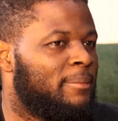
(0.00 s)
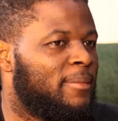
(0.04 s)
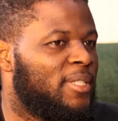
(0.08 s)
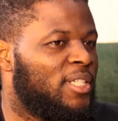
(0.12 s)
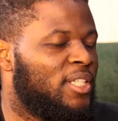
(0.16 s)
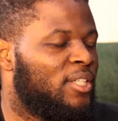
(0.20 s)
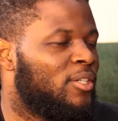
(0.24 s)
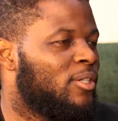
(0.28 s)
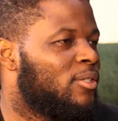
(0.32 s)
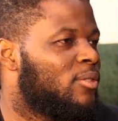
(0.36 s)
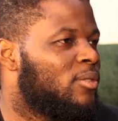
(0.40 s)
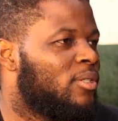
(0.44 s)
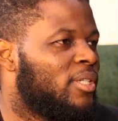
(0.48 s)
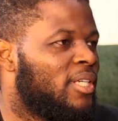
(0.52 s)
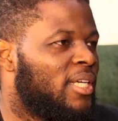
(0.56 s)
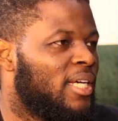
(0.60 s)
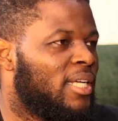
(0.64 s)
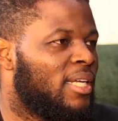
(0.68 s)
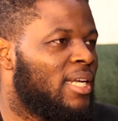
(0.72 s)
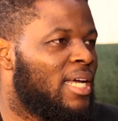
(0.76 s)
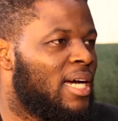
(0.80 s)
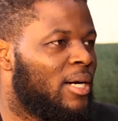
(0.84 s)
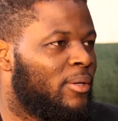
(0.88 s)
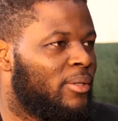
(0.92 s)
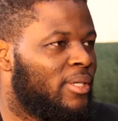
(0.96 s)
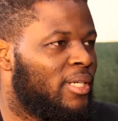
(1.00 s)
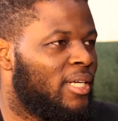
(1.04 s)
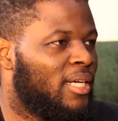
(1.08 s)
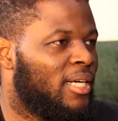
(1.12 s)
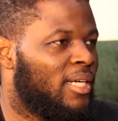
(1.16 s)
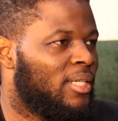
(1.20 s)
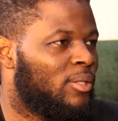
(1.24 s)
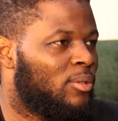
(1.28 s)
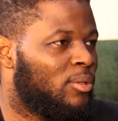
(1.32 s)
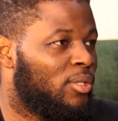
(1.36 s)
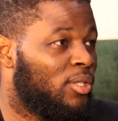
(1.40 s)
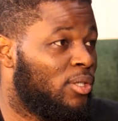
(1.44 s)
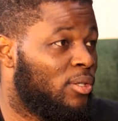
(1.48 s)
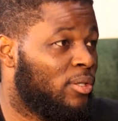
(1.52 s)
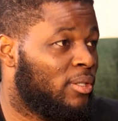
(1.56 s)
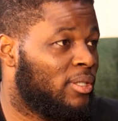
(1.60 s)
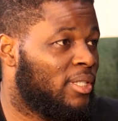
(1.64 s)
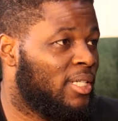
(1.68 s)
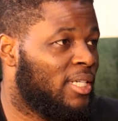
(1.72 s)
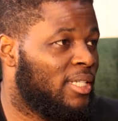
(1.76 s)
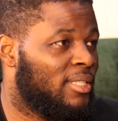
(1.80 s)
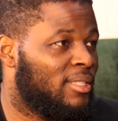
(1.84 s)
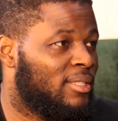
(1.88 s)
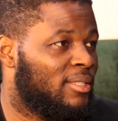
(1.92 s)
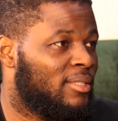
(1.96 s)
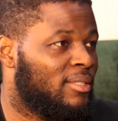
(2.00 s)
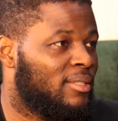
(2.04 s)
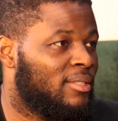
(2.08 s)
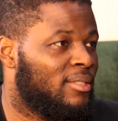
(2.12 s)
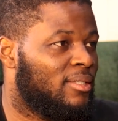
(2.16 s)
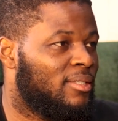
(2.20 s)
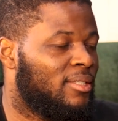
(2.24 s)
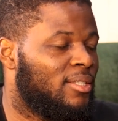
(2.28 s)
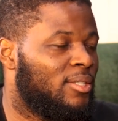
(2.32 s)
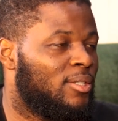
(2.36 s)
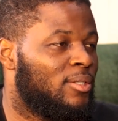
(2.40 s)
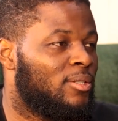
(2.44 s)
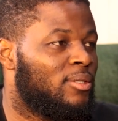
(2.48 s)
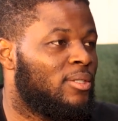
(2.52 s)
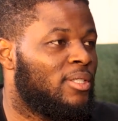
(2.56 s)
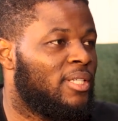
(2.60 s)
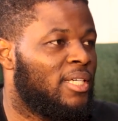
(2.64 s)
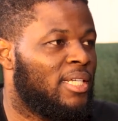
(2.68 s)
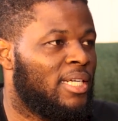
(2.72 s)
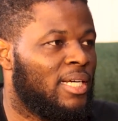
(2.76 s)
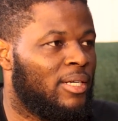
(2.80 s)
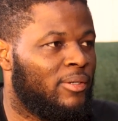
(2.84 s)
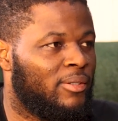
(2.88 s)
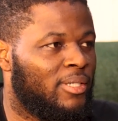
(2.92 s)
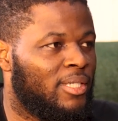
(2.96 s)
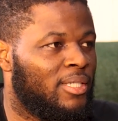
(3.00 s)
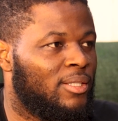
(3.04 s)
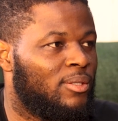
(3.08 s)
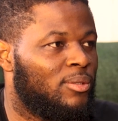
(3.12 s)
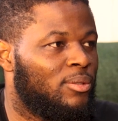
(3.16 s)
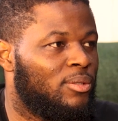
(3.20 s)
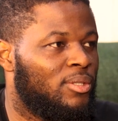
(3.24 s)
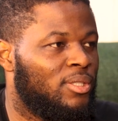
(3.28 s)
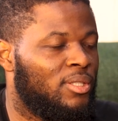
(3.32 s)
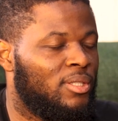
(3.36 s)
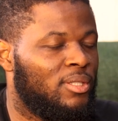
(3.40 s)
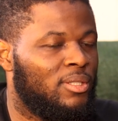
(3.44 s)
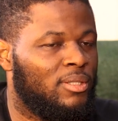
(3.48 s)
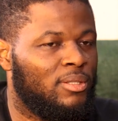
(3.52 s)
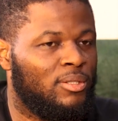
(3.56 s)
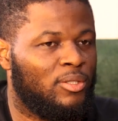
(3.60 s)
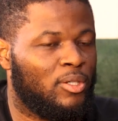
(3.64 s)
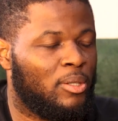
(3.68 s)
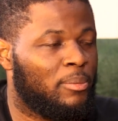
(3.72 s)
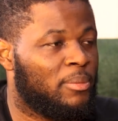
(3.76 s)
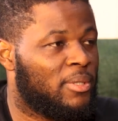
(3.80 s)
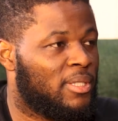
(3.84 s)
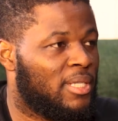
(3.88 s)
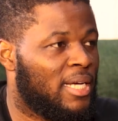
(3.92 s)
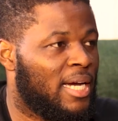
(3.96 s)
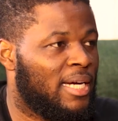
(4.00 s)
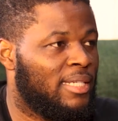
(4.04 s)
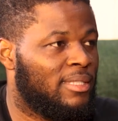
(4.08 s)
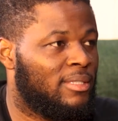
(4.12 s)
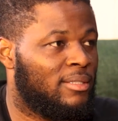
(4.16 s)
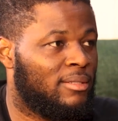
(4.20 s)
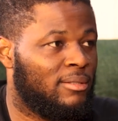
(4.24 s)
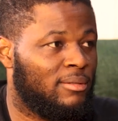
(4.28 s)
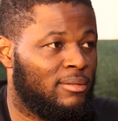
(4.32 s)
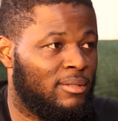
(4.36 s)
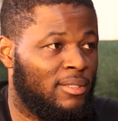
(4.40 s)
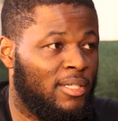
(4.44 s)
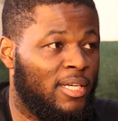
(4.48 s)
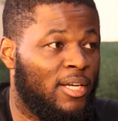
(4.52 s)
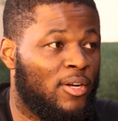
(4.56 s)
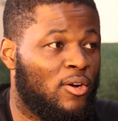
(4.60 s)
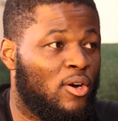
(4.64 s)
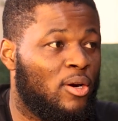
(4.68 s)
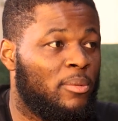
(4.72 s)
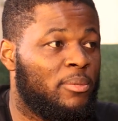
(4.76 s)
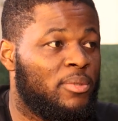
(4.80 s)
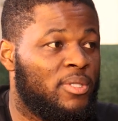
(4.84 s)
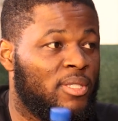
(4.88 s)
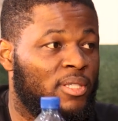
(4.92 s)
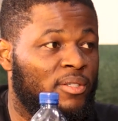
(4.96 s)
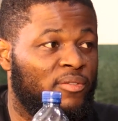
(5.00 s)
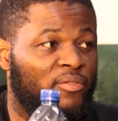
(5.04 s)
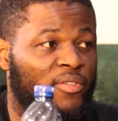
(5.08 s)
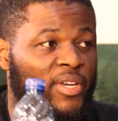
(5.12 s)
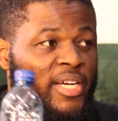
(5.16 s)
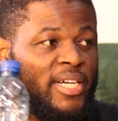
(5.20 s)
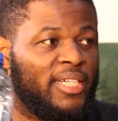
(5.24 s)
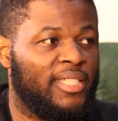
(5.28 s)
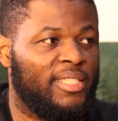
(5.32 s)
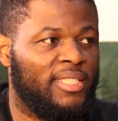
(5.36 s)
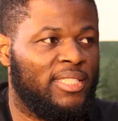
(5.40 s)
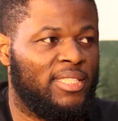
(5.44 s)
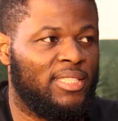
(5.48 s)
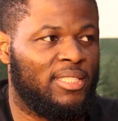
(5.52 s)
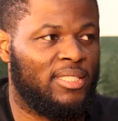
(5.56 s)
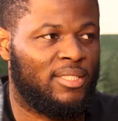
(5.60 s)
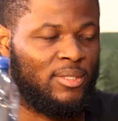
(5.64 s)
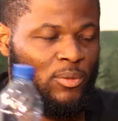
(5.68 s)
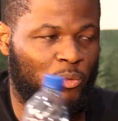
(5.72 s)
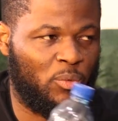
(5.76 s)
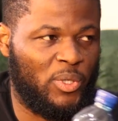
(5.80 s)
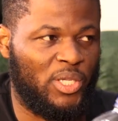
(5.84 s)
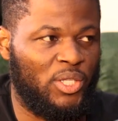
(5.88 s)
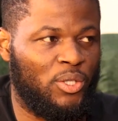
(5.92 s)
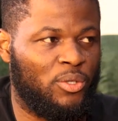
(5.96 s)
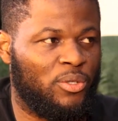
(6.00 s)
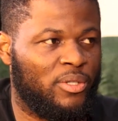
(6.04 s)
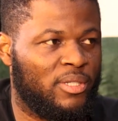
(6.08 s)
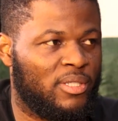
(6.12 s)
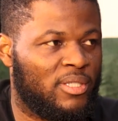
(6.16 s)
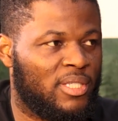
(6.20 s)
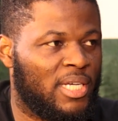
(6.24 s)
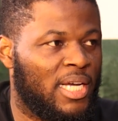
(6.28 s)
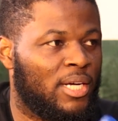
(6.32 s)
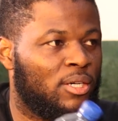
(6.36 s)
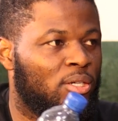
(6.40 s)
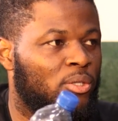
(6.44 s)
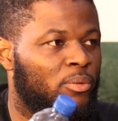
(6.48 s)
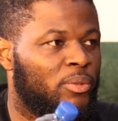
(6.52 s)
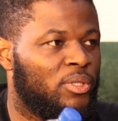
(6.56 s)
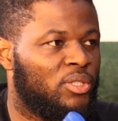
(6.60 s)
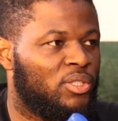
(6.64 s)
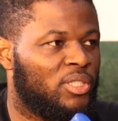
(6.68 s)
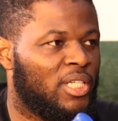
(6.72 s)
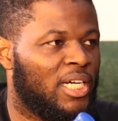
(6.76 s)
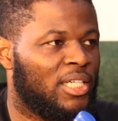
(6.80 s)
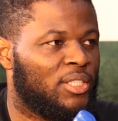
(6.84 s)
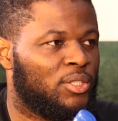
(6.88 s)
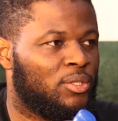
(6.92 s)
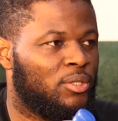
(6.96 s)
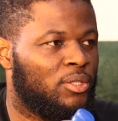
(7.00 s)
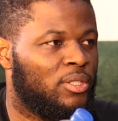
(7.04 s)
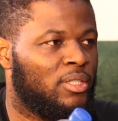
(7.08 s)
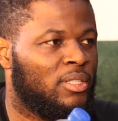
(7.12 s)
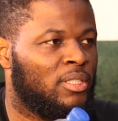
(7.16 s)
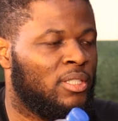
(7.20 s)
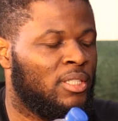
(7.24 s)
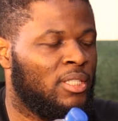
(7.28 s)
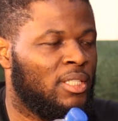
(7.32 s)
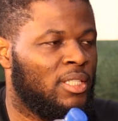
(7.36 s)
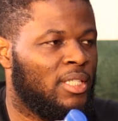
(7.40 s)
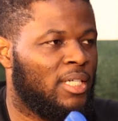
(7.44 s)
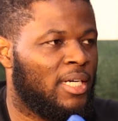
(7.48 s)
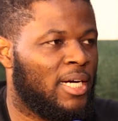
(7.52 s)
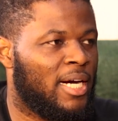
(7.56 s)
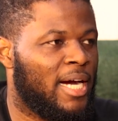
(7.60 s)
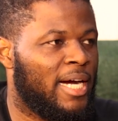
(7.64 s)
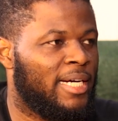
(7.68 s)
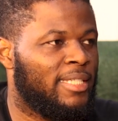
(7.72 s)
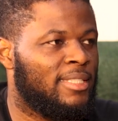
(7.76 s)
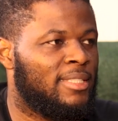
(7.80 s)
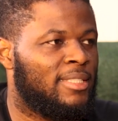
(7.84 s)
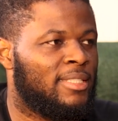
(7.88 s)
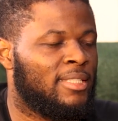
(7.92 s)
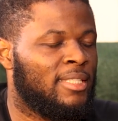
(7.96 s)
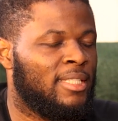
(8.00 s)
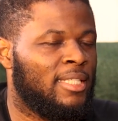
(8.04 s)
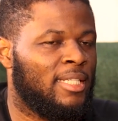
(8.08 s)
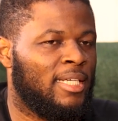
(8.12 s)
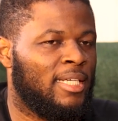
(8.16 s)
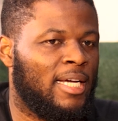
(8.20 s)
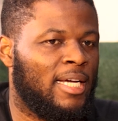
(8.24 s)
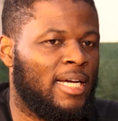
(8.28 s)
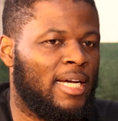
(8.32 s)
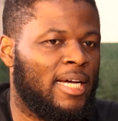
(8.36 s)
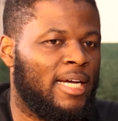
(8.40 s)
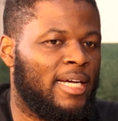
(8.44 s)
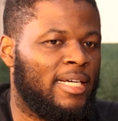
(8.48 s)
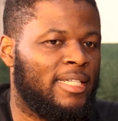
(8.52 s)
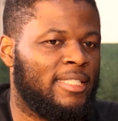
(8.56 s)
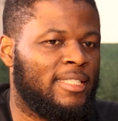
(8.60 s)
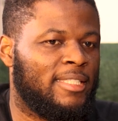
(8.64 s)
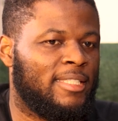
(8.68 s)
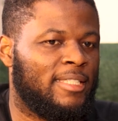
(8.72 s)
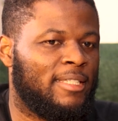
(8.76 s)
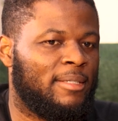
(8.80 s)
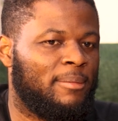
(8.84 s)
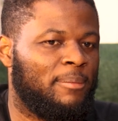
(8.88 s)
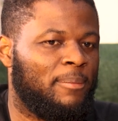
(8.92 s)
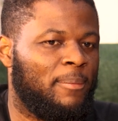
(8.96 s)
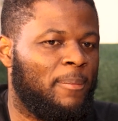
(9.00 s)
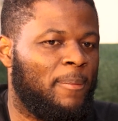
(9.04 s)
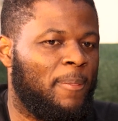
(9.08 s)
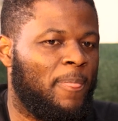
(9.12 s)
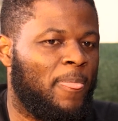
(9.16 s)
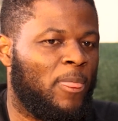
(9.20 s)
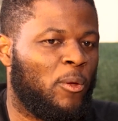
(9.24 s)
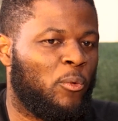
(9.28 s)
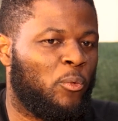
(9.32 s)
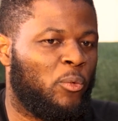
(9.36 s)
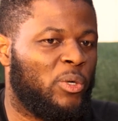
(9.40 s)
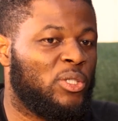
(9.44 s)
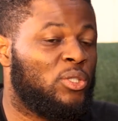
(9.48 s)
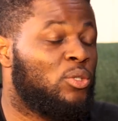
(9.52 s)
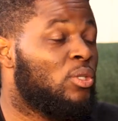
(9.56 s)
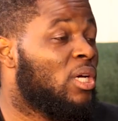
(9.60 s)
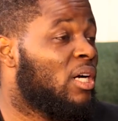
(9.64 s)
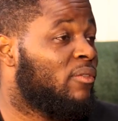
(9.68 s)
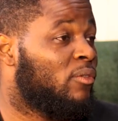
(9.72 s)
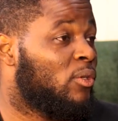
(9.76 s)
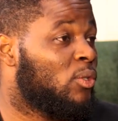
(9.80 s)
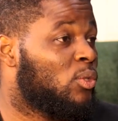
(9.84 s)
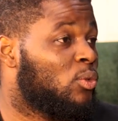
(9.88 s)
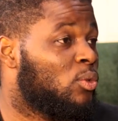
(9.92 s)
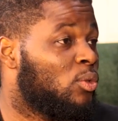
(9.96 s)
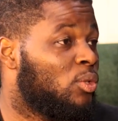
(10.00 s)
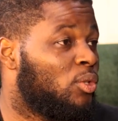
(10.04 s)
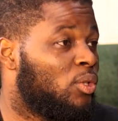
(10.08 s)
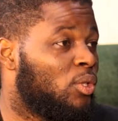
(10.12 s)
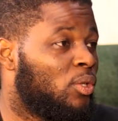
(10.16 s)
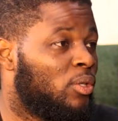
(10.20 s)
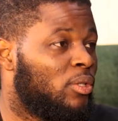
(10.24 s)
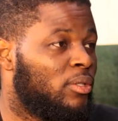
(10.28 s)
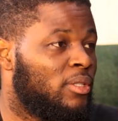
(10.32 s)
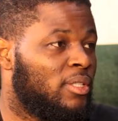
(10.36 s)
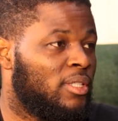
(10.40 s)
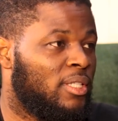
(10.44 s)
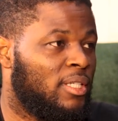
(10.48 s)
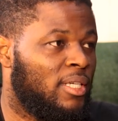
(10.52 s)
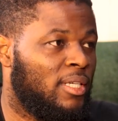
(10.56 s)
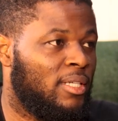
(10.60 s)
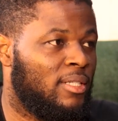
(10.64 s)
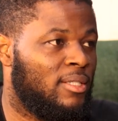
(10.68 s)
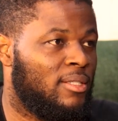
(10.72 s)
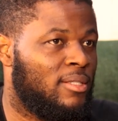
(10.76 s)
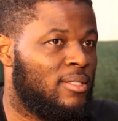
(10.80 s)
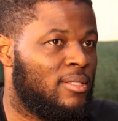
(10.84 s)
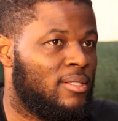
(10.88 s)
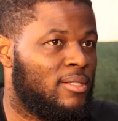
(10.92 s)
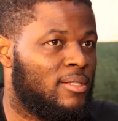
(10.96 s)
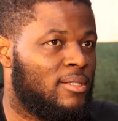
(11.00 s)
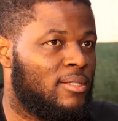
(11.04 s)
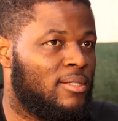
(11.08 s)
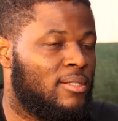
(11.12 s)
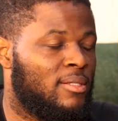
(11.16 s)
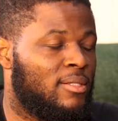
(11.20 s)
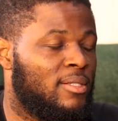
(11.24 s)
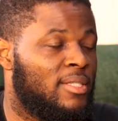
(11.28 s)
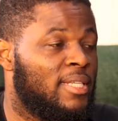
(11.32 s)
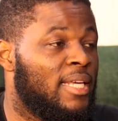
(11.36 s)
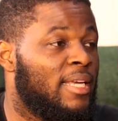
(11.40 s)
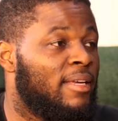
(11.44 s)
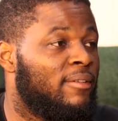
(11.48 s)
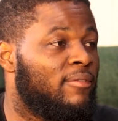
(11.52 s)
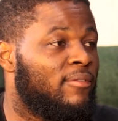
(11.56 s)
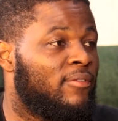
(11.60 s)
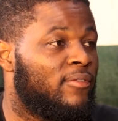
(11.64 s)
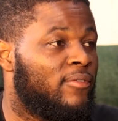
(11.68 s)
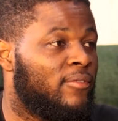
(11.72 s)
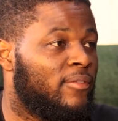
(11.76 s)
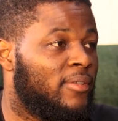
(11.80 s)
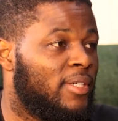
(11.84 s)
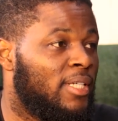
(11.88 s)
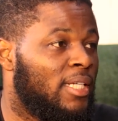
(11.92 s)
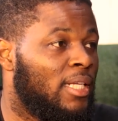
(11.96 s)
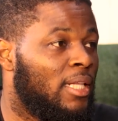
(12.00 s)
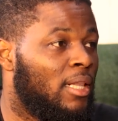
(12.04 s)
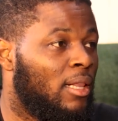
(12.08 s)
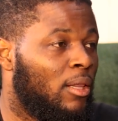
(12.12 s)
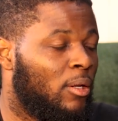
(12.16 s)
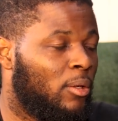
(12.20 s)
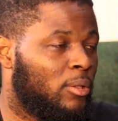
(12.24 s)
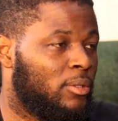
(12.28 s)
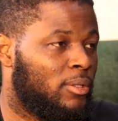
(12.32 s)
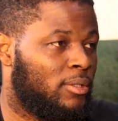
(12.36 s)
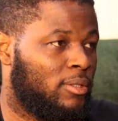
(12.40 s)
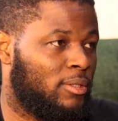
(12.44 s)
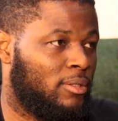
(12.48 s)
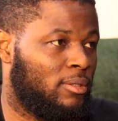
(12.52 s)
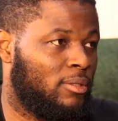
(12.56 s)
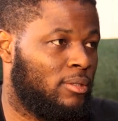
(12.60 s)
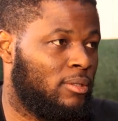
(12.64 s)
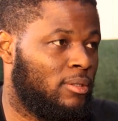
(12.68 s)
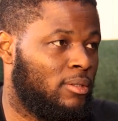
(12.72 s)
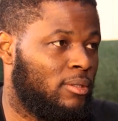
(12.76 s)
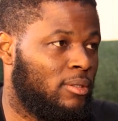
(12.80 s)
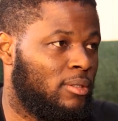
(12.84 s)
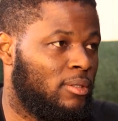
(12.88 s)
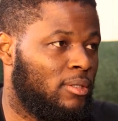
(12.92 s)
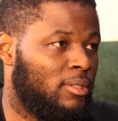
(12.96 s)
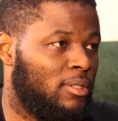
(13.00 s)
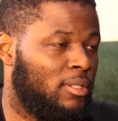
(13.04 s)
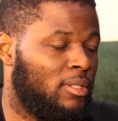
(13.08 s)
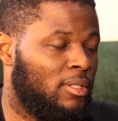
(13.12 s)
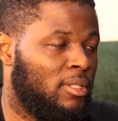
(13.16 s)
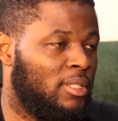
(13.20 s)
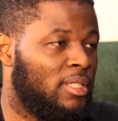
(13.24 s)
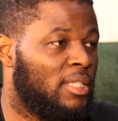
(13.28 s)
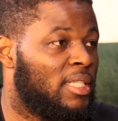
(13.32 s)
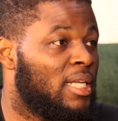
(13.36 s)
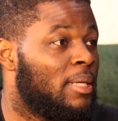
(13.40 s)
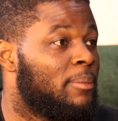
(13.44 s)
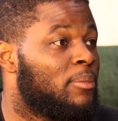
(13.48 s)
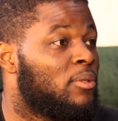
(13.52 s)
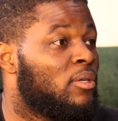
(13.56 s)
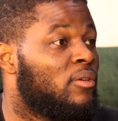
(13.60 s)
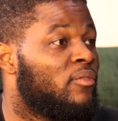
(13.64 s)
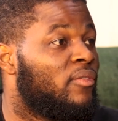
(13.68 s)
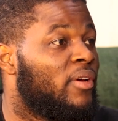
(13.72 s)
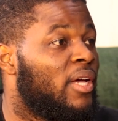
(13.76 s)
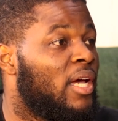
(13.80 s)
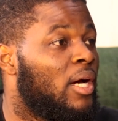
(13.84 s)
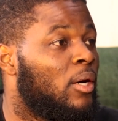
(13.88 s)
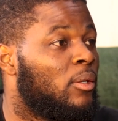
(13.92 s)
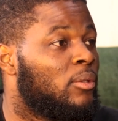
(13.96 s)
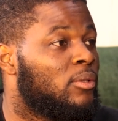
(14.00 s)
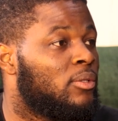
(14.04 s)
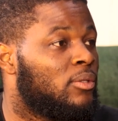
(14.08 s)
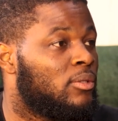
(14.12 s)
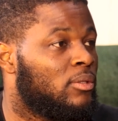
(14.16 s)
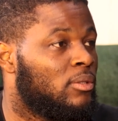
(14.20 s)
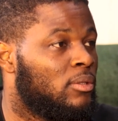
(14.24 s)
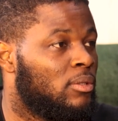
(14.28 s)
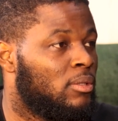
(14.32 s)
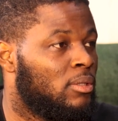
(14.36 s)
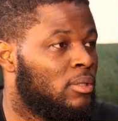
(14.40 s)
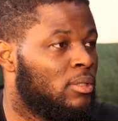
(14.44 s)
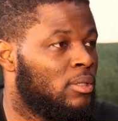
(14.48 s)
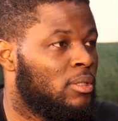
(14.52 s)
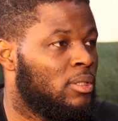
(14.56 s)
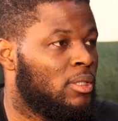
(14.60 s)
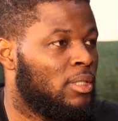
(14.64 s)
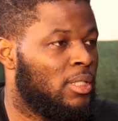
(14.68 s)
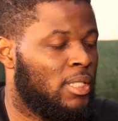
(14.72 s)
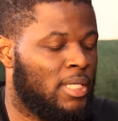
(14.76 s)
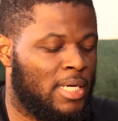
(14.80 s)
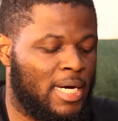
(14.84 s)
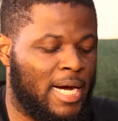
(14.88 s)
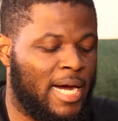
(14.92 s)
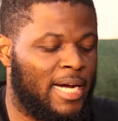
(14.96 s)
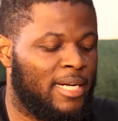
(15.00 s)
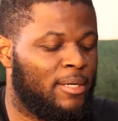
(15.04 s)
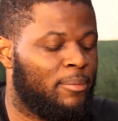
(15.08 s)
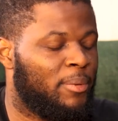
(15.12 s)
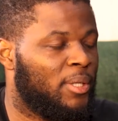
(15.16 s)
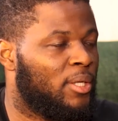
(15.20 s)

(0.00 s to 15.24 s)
It doesn't get out there to the gutters. It doesn't get out there to the dump sites. It comes in very neat when you recycle with TrashCoin, right? And what you have also done is save a lot in terms of health, right?